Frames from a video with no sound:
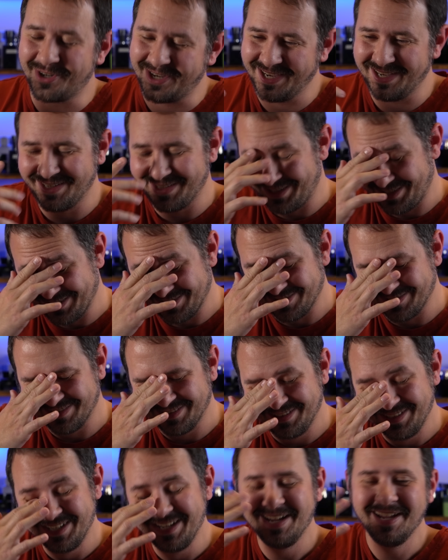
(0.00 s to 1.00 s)
okay, so
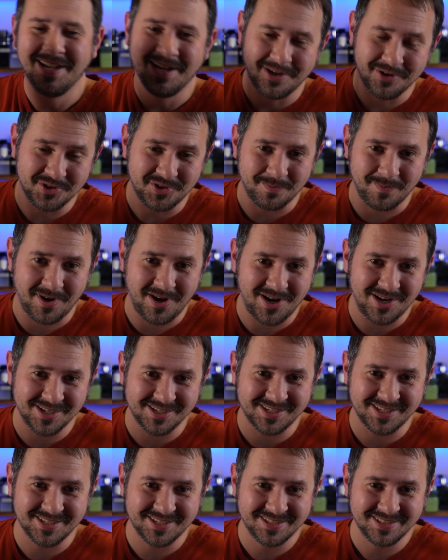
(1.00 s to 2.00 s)
here's the
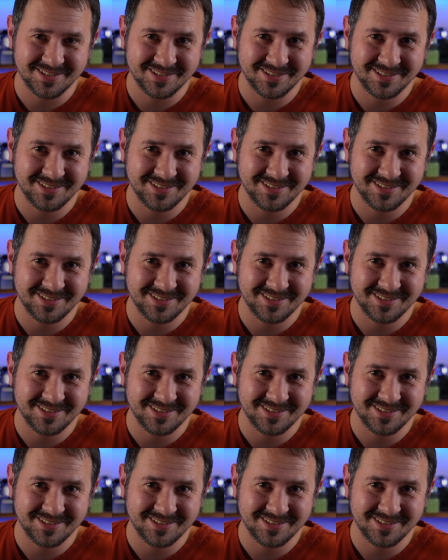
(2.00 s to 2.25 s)
box.